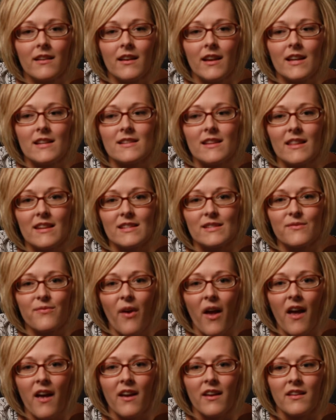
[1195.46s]
into this
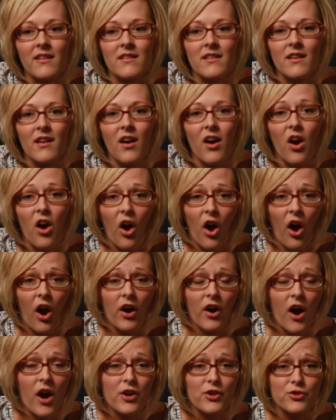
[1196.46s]
fund, Are
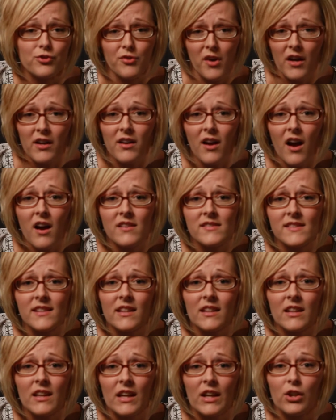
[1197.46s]
our drug costs
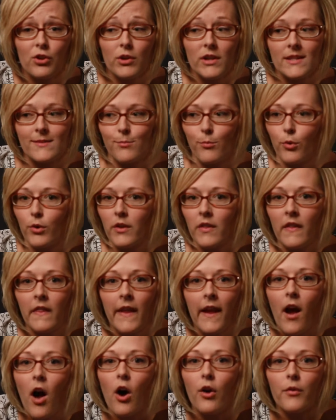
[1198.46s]
going to increase more than
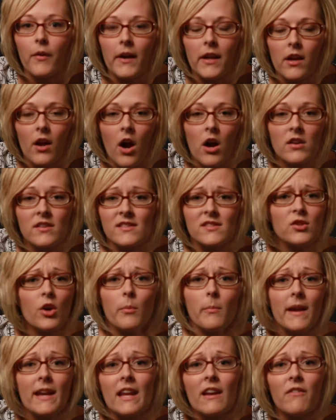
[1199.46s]
they already are? So
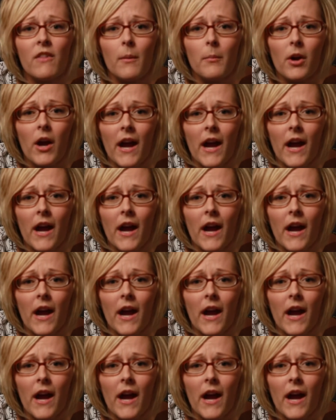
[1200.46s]
many of them are